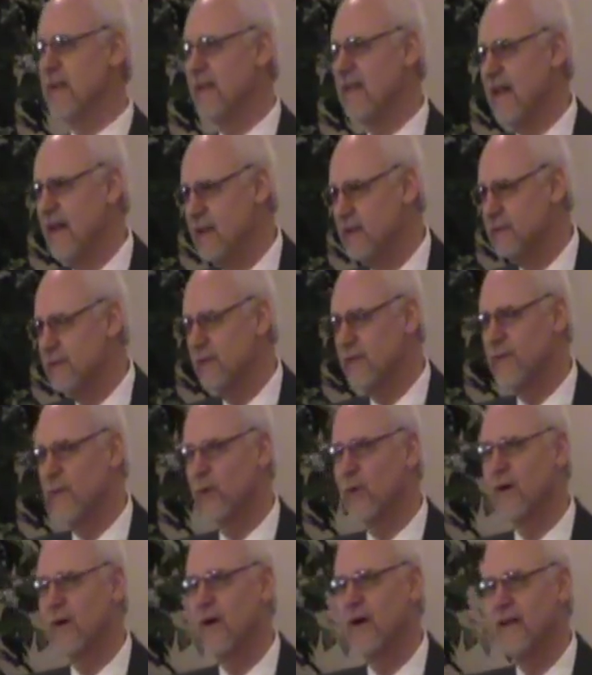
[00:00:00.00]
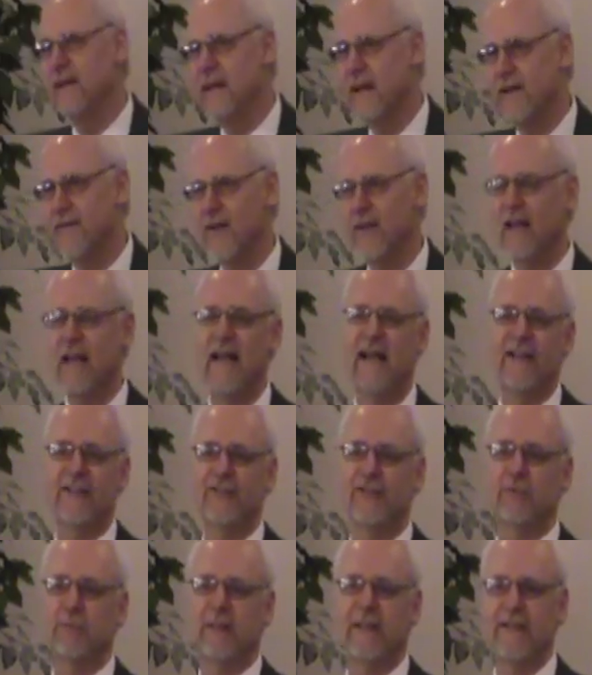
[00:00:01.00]
to be thankful for,
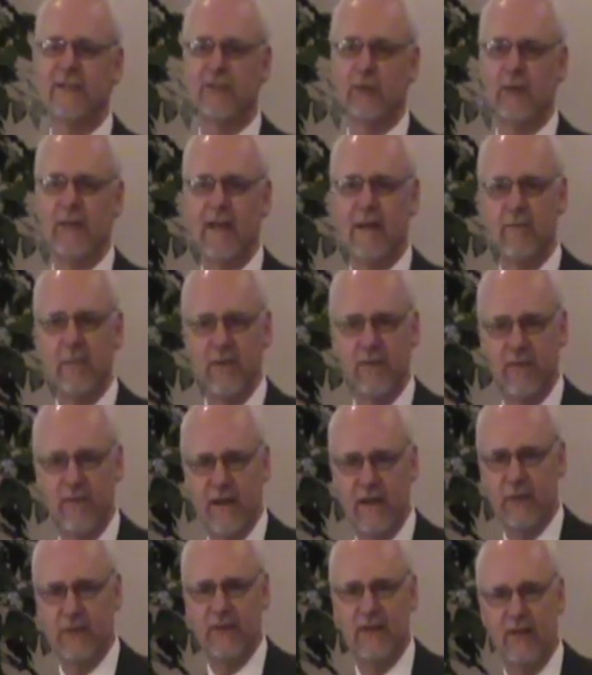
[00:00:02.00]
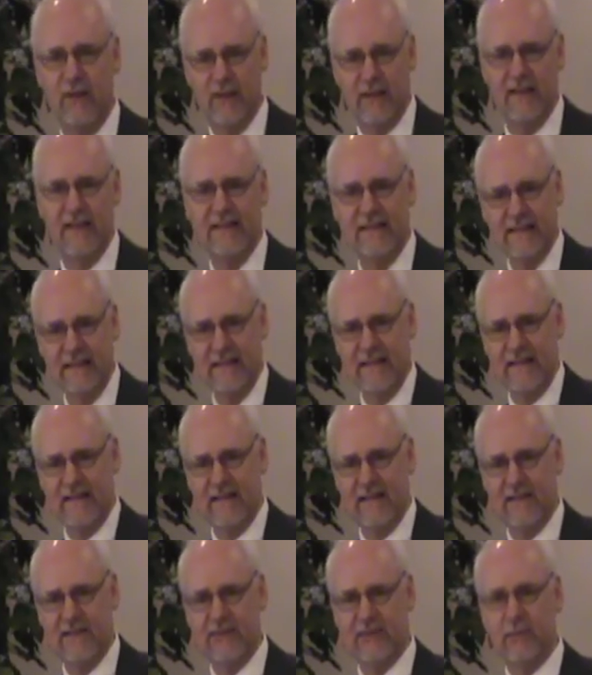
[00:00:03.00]
nevertheless, because we have been founded on
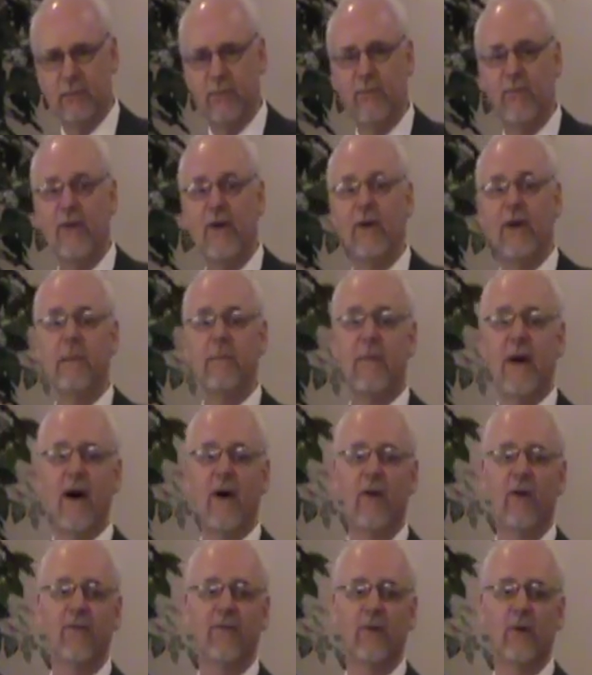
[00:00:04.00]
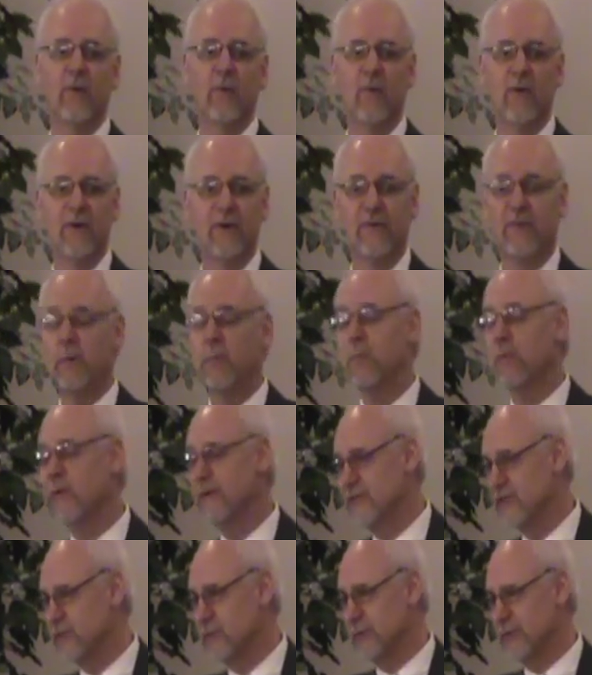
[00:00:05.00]
uh, some very powerful and wonderful
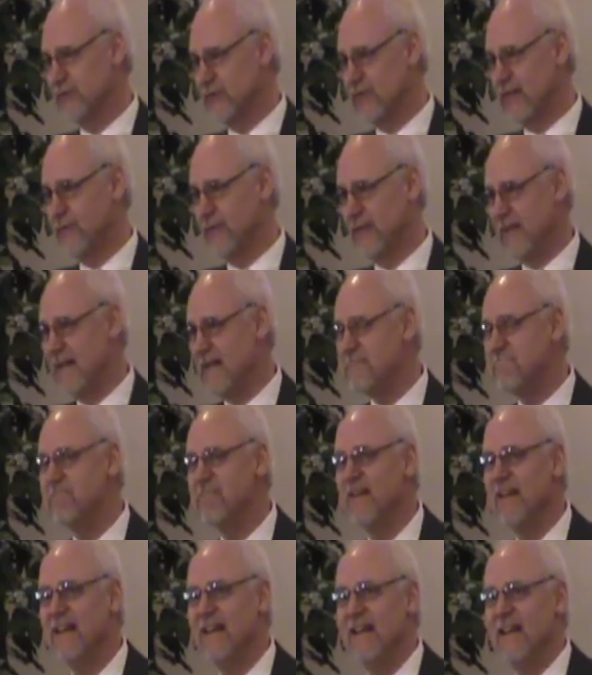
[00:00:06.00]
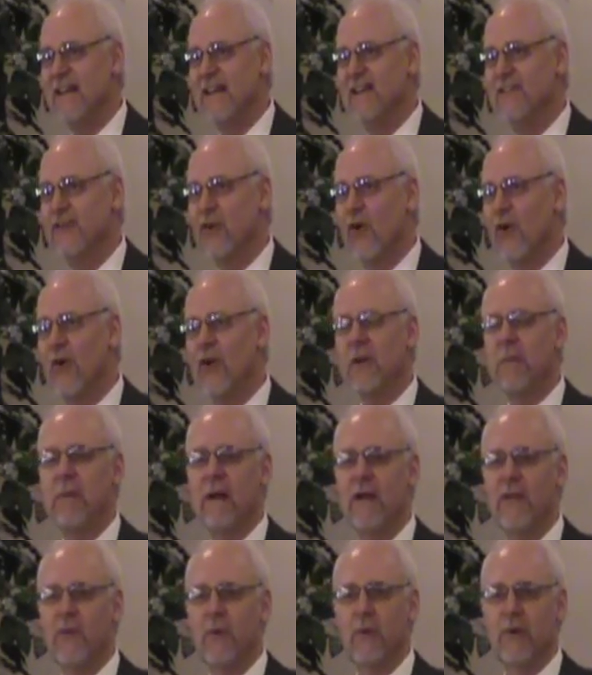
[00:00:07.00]
principles, have we not? It's all
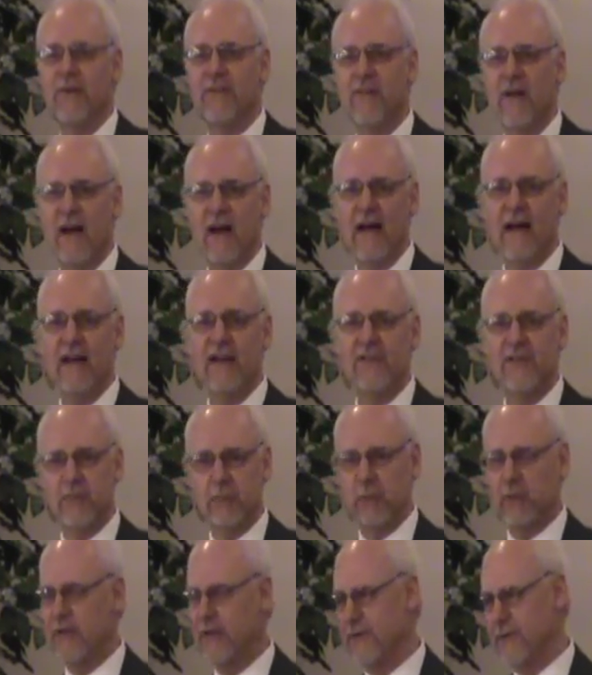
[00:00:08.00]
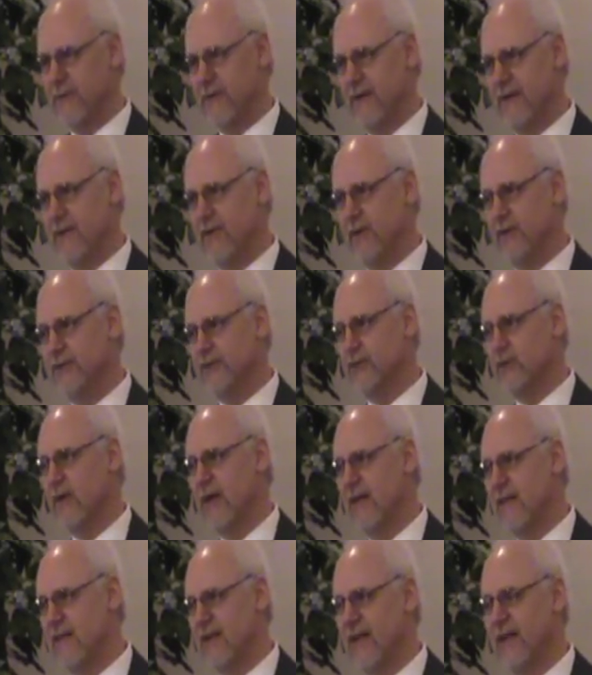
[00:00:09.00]
about the Word of God. It's plundering those
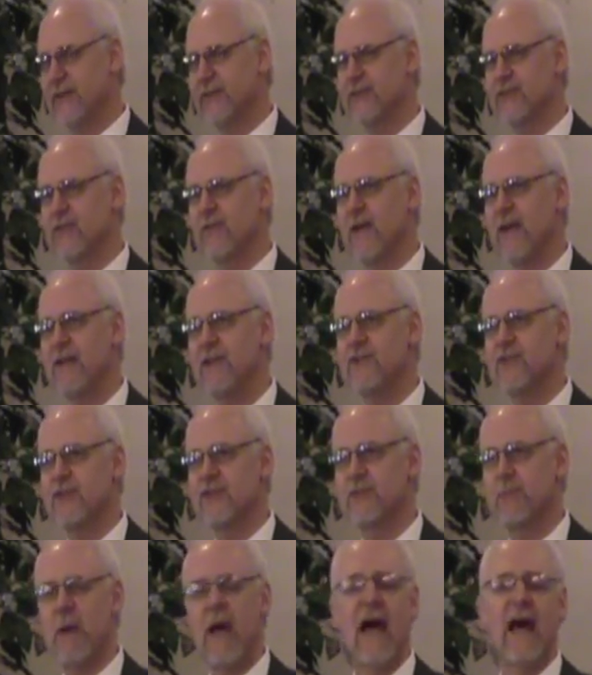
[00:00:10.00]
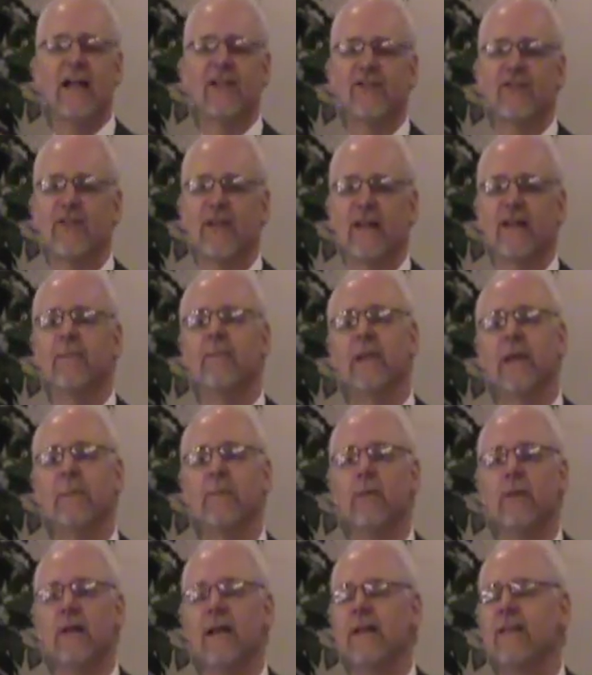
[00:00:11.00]
great thinkers of ages past, and
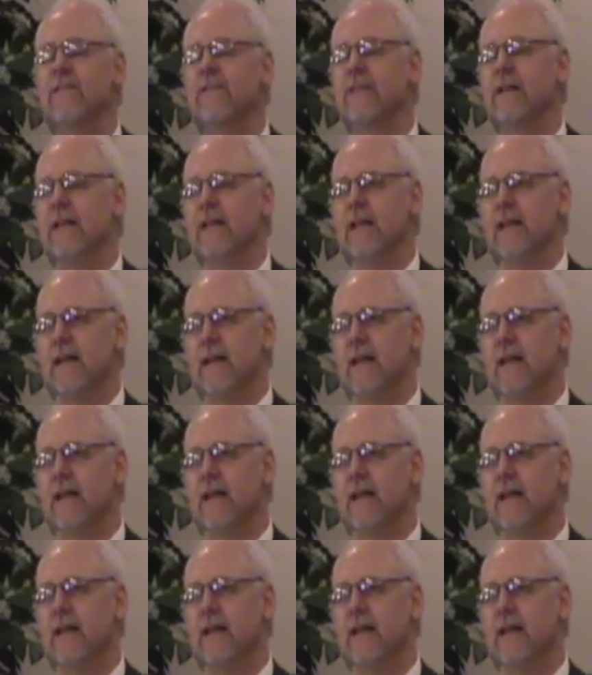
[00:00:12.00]
people have